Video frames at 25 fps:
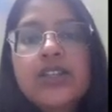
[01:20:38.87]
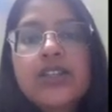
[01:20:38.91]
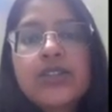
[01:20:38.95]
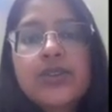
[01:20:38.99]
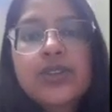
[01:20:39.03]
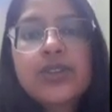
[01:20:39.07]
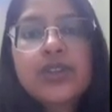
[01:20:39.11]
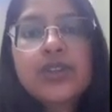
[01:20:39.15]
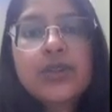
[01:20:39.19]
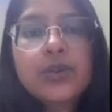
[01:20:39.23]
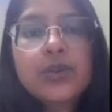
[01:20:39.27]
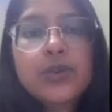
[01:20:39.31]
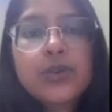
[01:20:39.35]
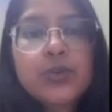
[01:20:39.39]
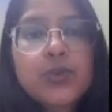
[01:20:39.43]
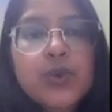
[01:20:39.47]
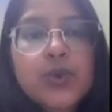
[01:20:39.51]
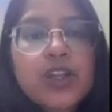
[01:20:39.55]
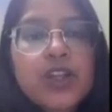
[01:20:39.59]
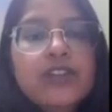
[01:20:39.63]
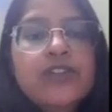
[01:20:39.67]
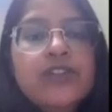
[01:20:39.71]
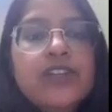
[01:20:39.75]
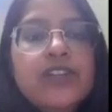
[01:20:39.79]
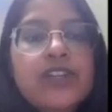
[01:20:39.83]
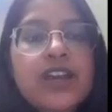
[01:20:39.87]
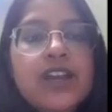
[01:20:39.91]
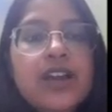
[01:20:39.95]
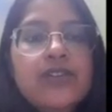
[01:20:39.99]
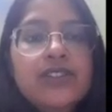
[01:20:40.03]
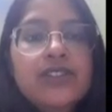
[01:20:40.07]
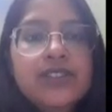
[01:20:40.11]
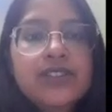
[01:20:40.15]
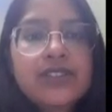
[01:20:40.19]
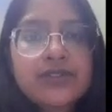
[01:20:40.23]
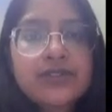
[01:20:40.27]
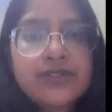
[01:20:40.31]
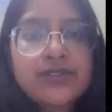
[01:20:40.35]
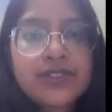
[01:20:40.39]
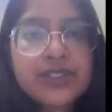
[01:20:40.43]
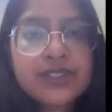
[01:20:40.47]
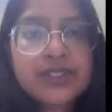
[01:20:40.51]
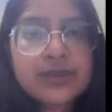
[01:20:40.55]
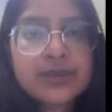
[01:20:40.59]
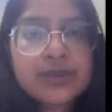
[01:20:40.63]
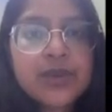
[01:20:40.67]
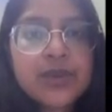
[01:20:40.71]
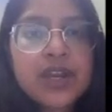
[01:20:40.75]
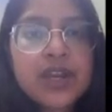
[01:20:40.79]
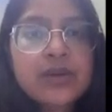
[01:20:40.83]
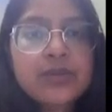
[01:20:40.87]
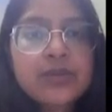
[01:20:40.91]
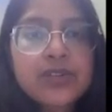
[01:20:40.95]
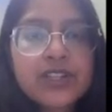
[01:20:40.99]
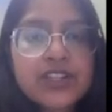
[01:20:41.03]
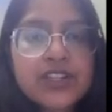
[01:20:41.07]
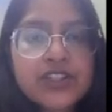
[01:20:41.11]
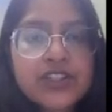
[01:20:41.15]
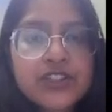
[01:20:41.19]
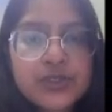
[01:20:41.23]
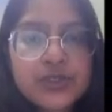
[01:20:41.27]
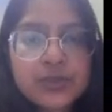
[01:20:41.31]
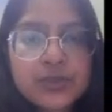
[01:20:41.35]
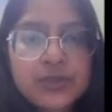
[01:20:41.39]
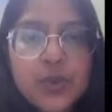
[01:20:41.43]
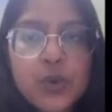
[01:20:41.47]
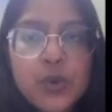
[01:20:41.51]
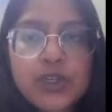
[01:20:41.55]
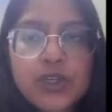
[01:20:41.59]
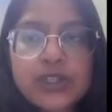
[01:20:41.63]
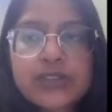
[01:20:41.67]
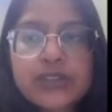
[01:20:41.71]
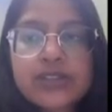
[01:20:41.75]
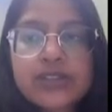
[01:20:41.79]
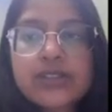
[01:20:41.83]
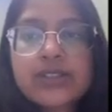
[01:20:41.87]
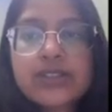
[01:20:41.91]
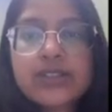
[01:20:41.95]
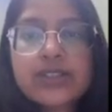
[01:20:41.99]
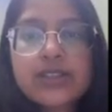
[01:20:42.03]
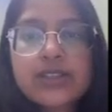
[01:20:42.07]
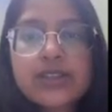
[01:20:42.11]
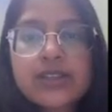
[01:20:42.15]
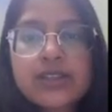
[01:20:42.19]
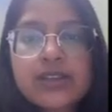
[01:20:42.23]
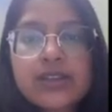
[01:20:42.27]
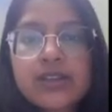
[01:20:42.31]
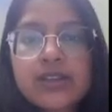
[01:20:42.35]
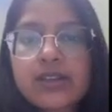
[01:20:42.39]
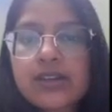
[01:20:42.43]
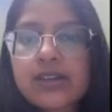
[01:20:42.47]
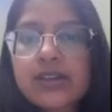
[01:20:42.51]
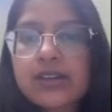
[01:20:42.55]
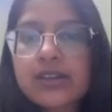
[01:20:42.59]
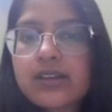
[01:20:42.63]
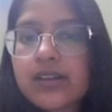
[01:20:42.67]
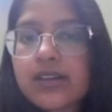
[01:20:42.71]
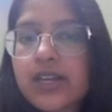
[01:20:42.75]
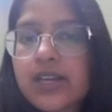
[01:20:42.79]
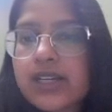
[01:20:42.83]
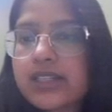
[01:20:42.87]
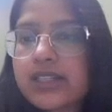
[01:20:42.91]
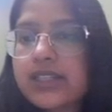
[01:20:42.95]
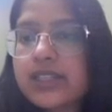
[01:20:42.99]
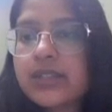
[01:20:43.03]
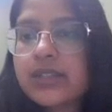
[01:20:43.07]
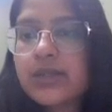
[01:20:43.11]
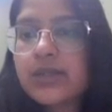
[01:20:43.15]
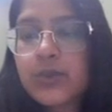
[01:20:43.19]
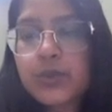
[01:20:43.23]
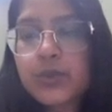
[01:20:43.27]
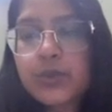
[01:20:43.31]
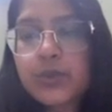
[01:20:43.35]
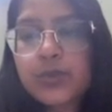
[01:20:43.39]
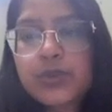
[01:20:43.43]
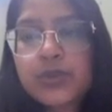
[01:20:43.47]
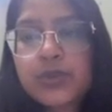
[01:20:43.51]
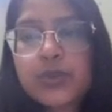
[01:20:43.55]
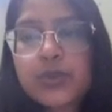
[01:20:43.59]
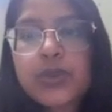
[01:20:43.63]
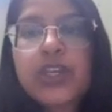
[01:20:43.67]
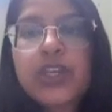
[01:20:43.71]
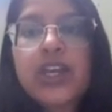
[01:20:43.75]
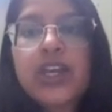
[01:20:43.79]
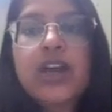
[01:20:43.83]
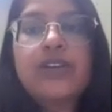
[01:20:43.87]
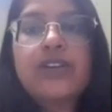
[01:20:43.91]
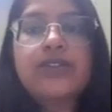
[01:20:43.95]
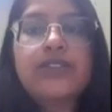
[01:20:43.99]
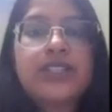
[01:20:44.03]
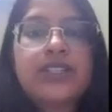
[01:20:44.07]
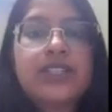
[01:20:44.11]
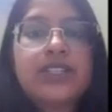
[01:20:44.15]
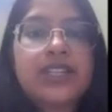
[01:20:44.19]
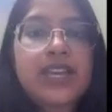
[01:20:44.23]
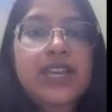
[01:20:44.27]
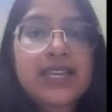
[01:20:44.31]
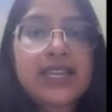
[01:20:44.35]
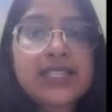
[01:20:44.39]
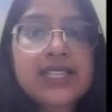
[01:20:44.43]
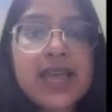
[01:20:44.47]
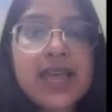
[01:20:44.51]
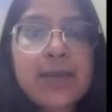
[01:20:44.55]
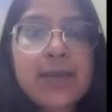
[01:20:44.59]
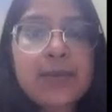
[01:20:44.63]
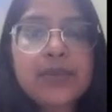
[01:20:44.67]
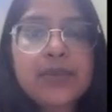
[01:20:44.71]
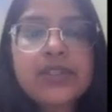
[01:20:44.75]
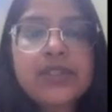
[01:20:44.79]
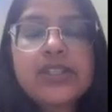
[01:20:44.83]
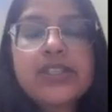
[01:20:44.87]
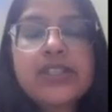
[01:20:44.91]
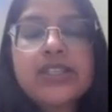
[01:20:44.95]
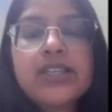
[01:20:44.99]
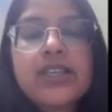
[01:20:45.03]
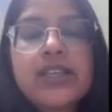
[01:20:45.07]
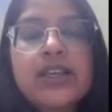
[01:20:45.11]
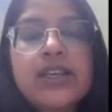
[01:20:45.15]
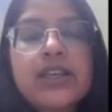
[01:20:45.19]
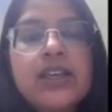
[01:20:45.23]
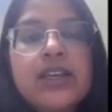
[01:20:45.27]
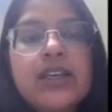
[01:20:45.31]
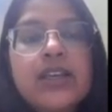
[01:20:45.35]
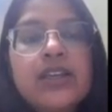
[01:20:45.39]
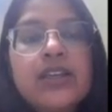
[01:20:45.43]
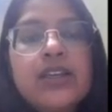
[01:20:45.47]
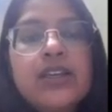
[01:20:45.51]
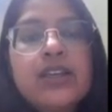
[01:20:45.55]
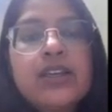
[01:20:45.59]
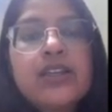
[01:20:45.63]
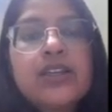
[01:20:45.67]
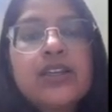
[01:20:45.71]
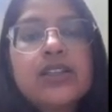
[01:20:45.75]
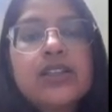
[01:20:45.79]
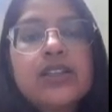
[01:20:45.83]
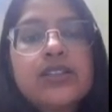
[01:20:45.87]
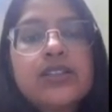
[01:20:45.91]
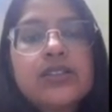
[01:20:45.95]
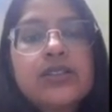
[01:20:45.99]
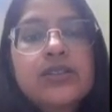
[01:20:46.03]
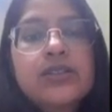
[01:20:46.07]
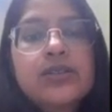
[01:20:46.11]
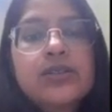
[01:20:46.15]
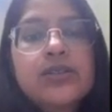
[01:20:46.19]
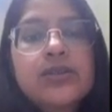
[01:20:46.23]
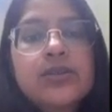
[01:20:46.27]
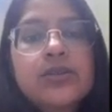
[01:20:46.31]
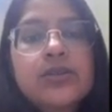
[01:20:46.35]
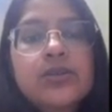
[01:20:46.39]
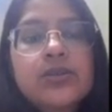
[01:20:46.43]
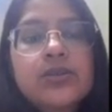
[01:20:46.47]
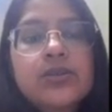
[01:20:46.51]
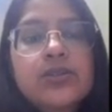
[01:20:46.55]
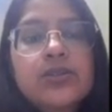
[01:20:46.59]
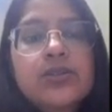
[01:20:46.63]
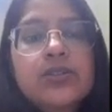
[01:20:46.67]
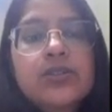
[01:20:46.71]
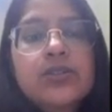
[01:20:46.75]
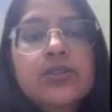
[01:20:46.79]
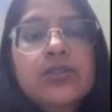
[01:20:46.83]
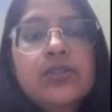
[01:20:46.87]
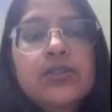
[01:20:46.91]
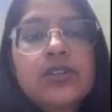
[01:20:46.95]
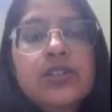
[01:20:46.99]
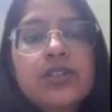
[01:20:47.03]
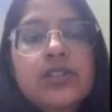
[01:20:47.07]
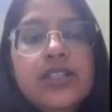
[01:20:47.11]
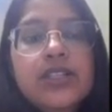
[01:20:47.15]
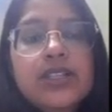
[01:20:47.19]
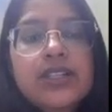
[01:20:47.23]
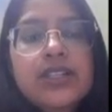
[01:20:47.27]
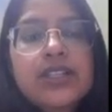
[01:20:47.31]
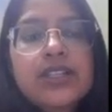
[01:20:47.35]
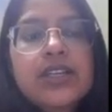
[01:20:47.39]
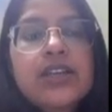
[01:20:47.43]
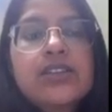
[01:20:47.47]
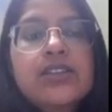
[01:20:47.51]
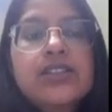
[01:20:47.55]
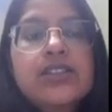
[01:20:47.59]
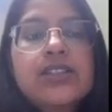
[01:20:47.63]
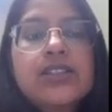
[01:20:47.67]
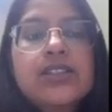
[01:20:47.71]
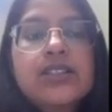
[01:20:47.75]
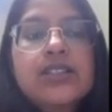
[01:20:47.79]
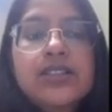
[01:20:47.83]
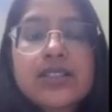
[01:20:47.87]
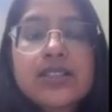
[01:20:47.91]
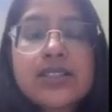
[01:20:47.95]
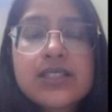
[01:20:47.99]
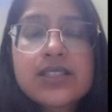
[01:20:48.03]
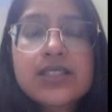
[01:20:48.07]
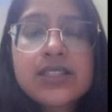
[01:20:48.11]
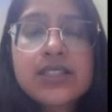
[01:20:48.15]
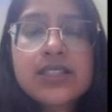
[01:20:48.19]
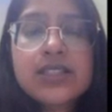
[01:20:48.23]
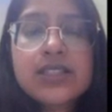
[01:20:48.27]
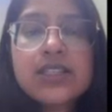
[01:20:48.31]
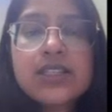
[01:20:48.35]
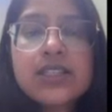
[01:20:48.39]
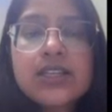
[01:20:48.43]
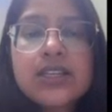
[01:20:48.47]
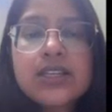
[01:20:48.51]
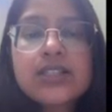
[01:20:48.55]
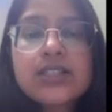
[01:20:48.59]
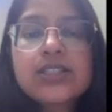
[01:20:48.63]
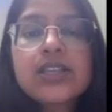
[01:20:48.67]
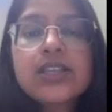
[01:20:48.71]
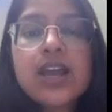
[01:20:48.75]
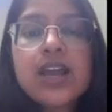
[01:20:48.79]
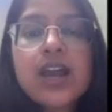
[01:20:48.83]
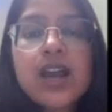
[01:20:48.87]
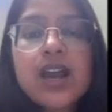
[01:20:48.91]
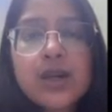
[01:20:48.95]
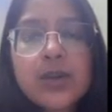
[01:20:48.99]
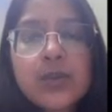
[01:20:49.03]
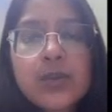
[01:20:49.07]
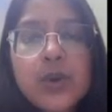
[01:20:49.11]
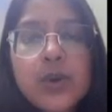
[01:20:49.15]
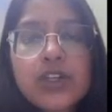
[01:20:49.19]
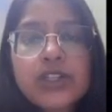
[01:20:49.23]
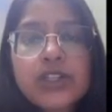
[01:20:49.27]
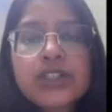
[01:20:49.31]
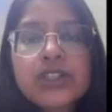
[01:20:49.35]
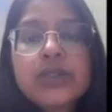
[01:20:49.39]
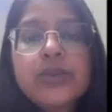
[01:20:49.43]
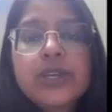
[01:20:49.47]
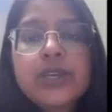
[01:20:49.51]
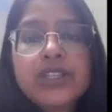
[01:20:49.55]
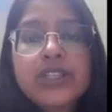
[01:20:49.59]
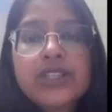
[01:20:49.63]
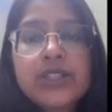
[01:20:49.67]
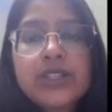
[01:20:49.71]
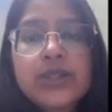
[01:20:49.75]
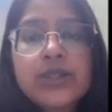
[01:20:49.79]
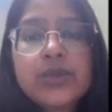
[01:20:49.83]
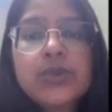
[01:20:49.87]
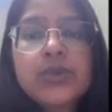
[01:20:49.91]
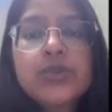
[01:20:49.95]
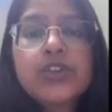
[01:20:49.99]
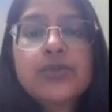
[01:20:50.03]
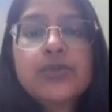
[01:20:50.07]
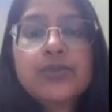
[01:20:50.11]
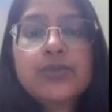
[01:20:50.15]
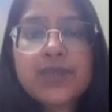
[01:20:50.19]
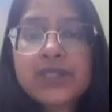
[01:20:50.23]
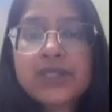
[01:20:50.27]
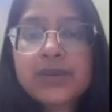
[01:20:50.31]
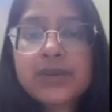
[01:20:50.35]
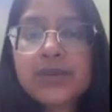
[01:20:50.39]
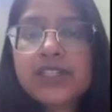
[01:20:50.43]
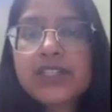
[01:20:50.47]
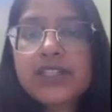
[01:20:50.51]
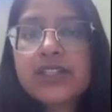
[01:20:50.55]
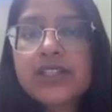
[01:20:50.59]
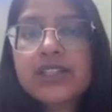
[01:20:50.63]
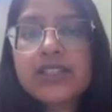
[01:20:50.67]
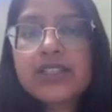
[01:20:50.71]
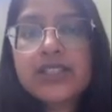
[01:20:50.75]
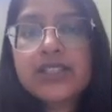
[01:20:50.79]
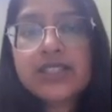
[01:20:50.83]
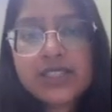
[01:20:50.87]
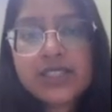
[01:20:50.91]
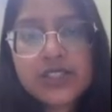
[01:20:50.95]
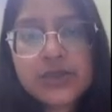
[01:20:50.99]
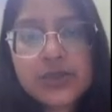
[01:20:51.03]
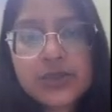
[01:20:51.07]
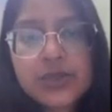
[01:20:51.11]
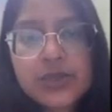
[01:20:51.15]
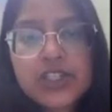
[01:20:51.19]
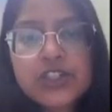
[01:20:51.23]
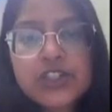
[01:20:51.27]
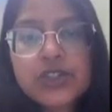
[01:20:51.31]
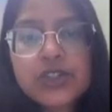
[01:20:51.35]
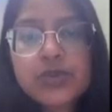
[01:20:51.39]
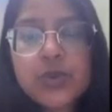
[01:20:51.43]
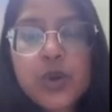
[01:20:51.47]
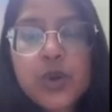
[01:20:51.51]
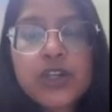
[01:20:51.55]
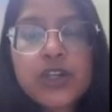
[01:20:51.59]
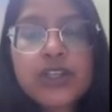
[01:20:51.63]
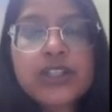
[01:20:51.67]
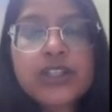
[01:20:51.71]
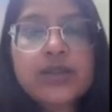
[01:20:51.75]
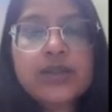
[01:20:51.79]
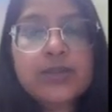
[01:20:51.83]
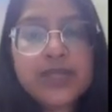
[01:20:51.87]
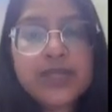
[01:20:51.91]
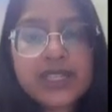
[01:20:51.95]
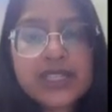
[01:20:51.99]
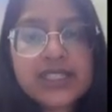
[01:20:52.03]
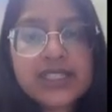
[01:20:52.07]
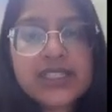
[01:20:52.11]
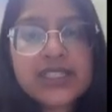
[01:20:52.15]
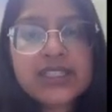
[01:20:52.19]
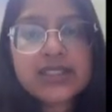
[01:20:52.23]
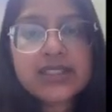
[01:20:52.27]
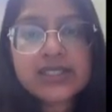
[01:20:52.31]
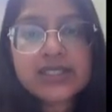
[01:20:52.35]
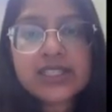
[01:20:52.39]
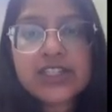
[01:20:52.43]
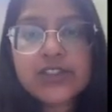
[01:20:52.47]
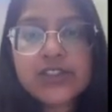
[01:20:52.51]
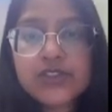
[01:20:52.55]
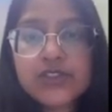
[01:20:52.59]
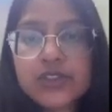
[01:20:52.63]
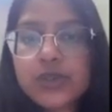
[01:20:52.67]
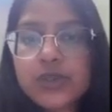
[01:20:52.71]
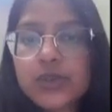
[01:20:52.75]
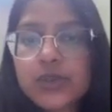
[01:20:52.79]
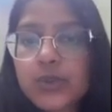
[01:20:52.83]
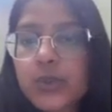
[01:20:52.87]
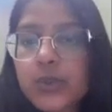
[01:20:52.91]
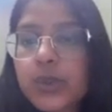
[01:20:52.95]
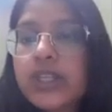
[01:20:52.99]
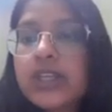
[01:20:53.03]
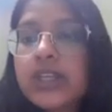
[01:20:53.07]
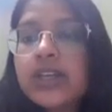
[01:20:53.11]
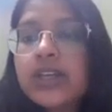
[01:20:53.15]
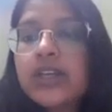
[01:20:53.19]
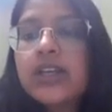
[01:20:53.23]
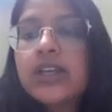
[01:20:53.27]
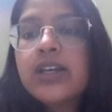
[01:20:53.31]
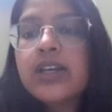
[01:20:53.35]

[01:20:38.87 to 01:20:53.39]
So in group 1, we have the different impact prediction models, and in group 2, we have the examples. So the correct answer is C, that is hard model, where the use of mathematical situation model plays a central role,